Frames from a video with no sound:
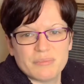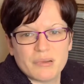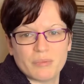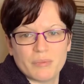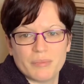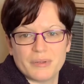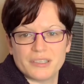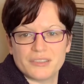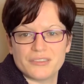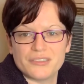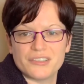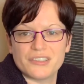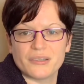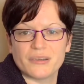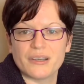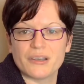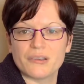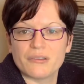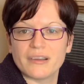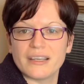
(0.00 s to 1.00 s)
probably doesn't show
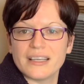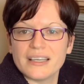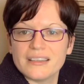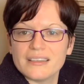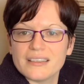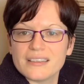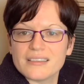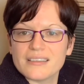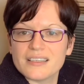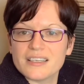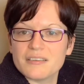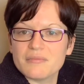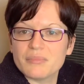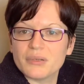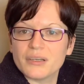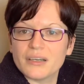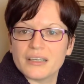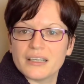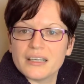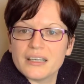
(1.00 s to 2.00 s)
out great in this thing,
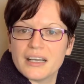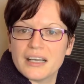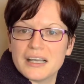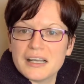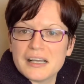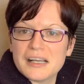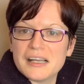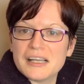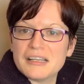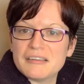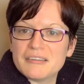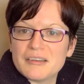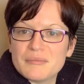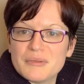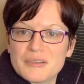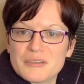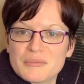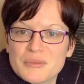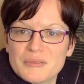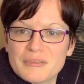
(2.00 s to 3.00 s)
but if I
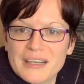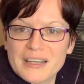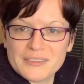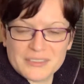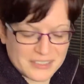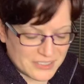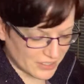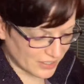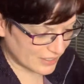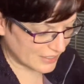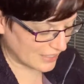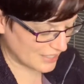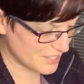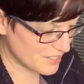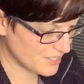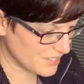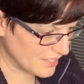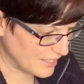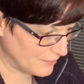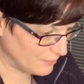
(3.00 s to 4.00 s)
move them around, it's got a nice
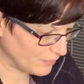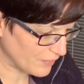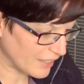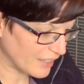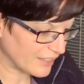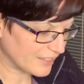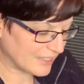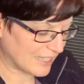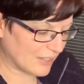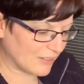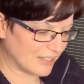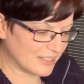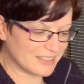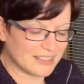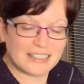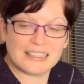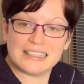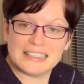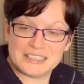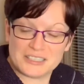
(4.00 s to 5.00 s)
sheen. Now, I
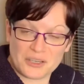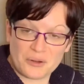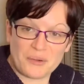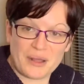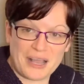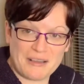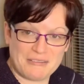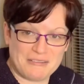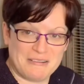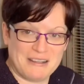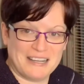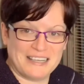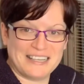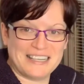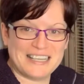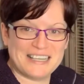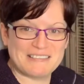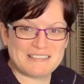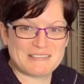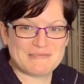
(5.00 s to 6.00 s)
sadly don't have a rat
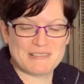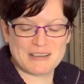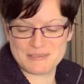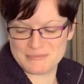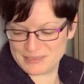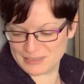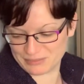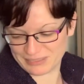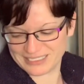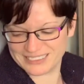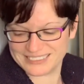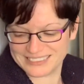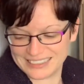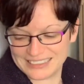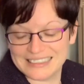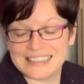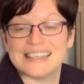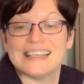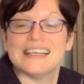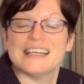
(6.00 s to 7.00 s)
here at the moment. Well,
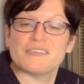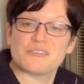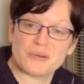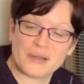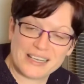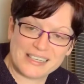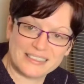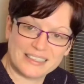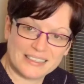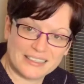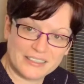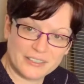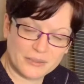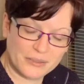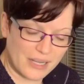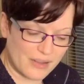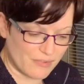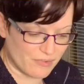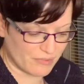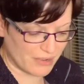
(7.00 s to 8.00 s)
sadly, quite glad I don't
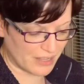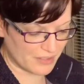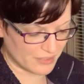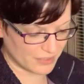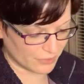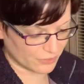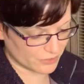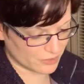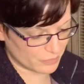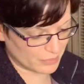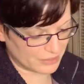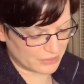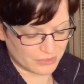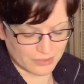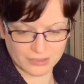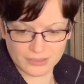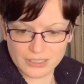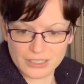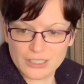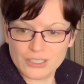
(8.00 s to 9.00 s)
have a rat that looks a bit
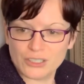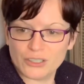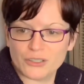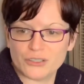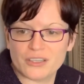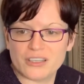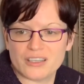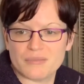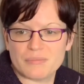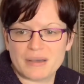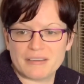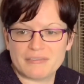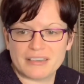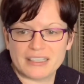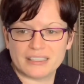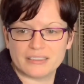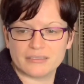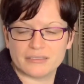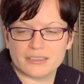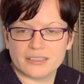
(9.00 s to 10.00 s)
dull, other than my
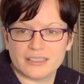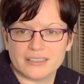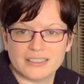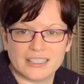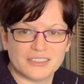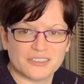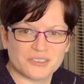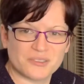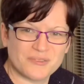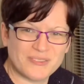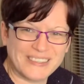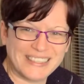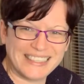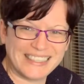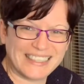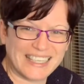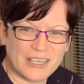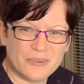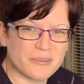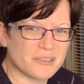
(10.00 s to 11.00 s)
Velvet, and that doesn't really
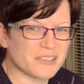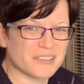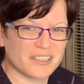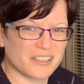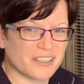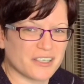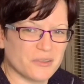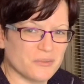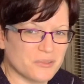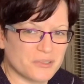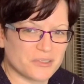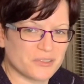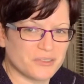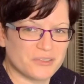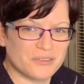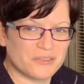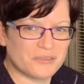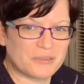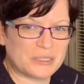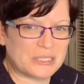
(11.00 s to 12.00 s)
count because her coat
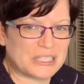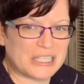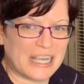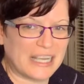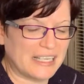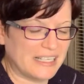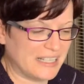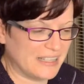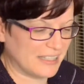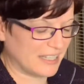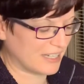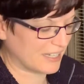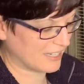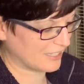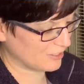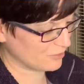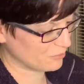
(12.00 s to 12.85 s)
doesn't shine in that kind